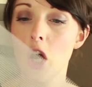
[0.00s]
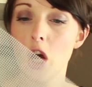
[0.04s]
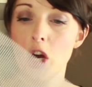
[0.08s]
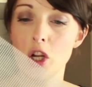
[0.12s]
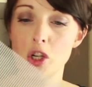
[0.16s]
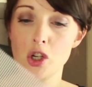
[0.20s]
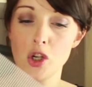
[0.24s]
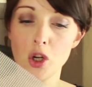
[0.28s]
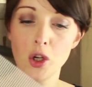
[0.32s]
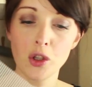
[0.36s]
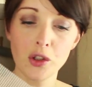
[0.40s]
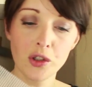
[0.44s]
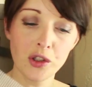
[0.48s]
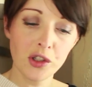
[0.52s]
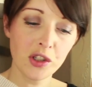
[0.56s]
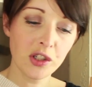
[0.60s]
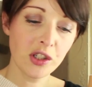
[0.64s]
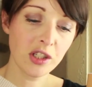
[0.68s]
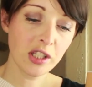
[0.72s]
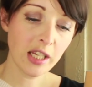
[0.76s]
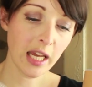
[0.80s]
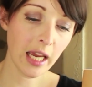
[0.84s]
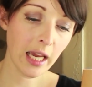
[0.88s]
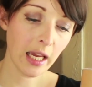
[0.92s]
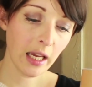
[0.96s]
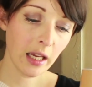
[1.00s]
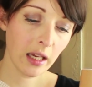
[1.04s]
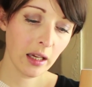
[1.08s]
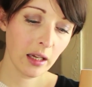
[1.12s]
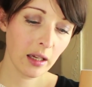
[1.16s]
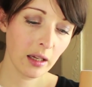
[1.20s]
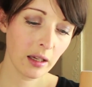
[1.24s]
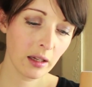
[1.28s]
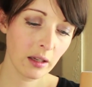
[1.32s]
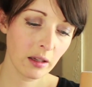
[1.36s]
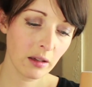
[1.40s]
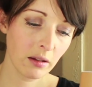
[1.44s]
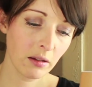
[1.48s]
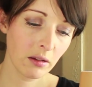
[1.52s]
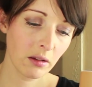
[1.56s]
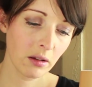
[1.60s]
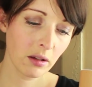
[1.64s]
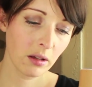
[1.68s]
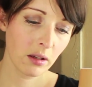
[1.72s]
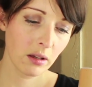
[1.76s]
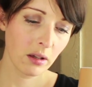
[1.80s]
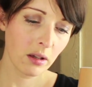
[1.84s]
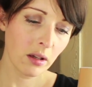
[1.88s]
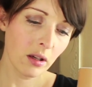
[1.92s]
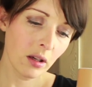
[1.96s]
a non-stick
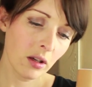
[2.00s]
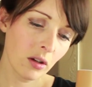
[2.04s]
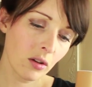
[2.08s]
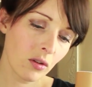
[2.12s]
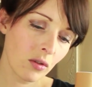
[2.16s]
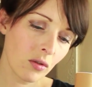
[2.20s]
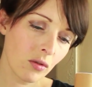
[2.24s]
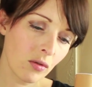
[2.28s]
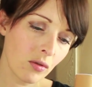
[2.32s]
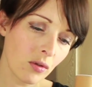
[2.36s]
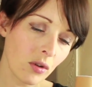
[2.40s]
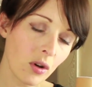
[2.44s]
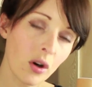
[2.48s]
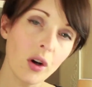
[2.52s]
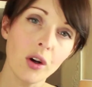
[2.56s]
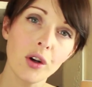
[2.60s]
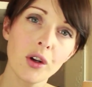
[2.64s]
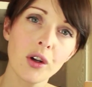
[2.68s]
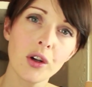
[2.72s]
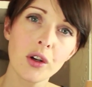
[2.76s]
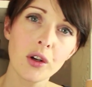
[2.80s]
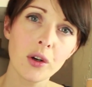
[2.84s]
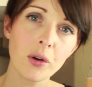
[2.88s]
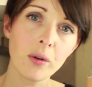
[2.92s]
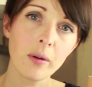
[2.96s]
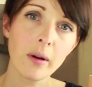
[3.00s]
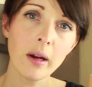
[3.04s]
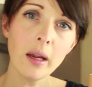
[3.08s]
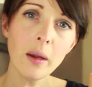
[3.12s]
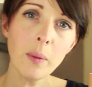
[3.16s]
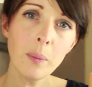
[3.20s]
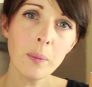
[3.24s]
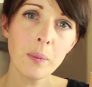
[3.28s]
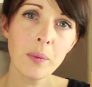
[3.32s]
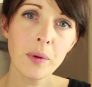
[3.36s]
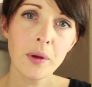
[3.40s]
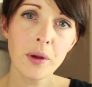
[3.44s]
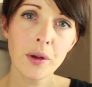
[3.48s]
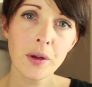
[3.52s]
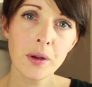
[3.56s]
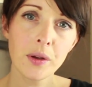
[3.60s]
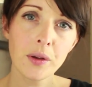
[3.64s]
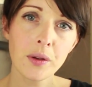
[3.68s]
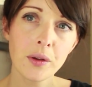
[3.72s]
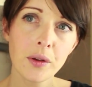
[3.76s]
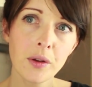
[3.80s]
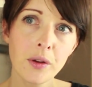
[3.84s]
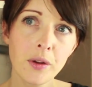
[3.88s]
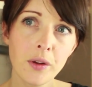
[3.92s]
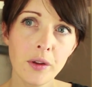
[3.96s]
rug grip.
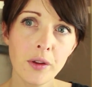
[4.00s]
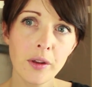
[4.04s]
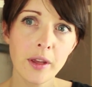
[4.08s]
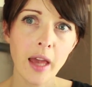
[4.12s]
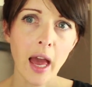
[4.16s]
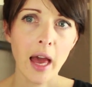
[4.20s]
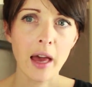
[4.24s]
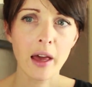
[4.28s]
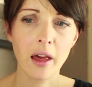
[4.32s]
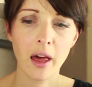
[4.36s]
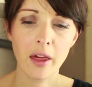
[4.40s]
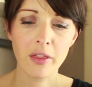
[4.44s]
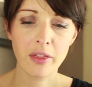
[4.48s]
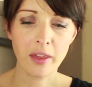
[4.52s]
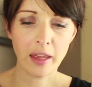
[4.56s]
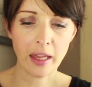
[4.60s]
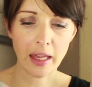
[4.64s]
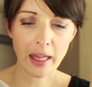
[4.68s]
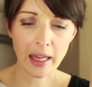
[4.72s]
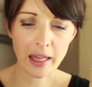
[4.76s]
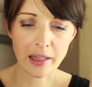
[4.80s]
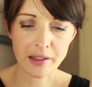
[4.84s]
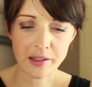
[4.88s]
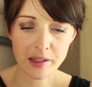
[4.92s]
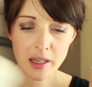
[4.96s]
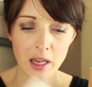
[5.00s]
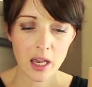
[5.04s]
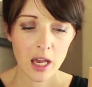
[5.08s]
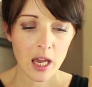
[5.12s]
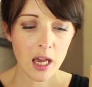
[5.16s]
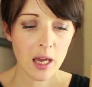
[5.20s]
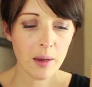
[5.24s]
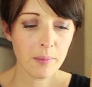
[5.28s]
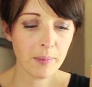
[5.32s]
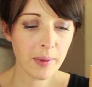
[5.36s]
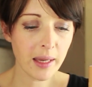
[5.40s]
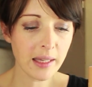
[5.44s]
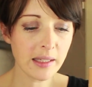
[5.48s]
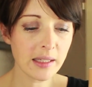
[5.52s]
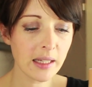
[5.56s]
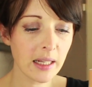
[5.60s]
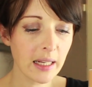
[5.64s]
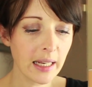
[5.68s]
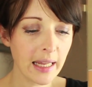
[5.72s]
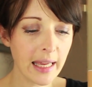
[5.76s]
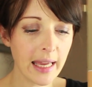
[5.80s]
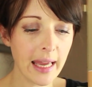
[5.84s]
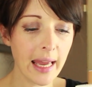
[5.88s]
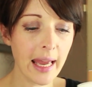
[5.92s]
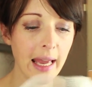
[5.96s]
Yeah, I think it is.
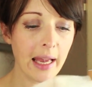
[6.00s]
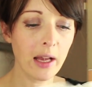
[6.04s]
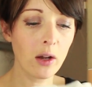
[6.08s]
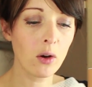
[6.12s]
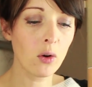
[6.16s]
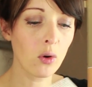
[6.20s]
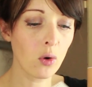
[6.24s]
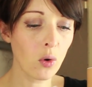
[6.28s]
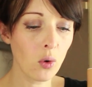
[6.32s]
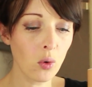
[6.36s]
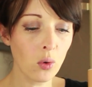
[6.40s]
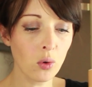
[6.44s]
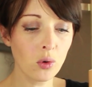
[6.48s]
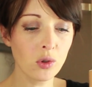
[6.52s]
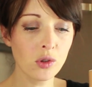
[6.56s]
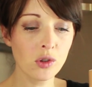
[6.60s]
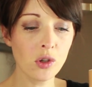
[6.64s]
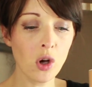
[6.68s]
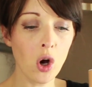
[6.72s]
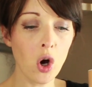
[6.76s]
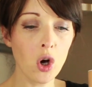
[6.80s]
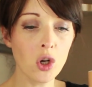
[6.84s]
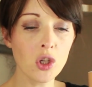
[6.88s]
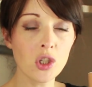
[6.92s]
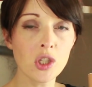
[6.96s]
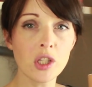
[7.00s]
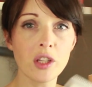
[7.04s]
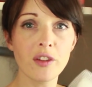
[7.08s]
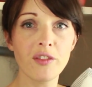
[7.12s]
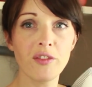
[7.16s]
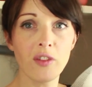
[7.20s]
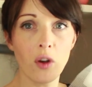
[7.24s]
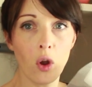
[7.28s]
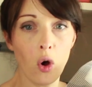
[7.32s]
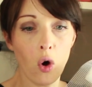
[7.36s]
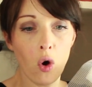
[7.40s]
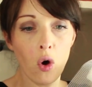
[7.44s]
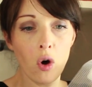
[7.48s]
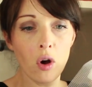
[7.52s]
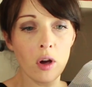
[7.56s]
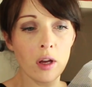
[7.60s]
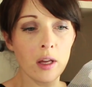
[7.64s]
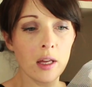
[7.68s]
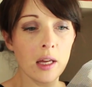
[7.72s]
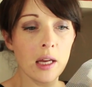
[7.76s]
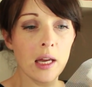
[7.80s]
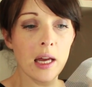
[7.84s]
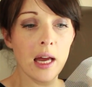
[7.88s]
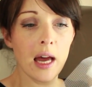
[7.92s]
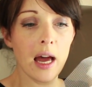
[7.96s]
Basically, it goes onto the floor
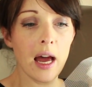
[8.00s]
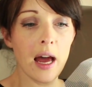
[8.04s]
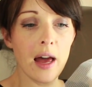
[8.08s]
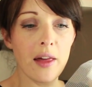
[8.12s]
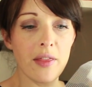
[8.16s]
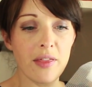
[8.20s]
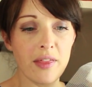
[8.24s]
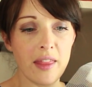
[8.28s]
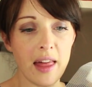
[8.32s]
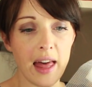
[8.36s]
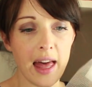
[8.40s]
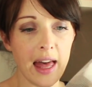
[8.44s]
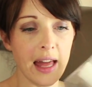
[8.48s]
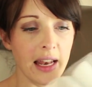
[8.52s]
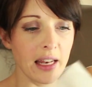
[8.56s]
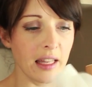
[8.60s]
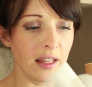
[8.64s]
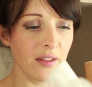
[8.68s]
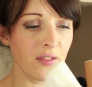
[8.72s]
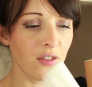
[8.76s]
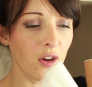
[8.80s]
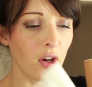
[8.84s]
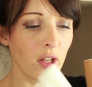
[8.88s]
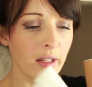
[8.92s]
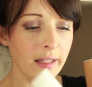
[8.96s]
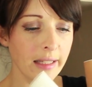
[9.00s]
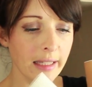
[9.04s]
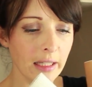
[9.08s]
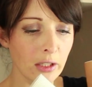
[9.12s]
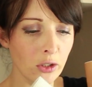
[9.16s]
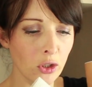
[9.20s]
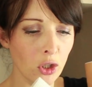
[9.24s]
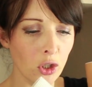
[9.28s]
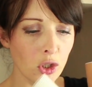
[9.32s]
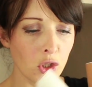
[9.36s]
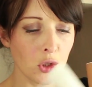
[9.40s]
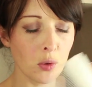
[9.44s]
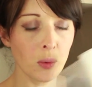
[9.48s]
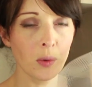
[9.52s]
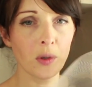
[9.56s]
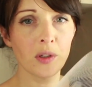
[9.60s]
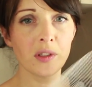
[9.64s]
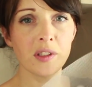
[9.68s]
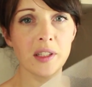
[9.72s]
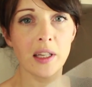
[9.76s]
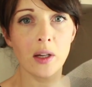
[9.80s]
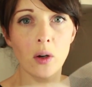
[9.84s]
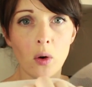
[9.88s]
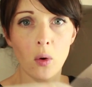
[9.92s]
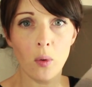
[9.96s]
and then they've got little
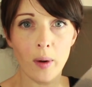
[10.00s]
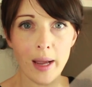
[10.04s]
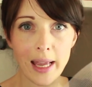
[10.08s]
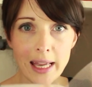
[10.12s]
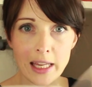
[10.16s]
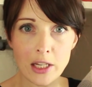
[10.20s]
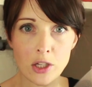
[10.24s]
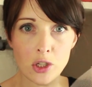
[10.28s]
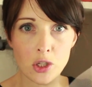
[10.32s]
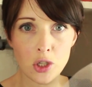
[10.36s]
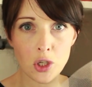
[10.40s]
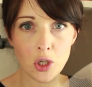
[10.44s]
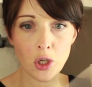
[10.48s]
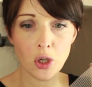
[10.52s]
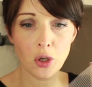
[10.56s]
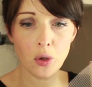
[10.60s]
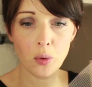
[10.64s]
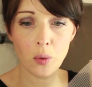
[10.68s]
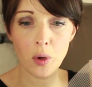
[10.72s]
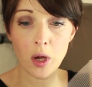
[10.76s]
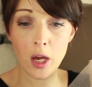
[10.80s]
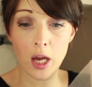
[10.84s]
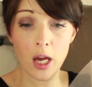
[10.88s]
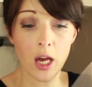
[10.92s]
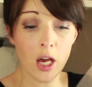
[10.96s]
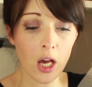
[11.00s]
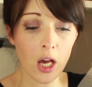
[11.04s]
nodules. They go into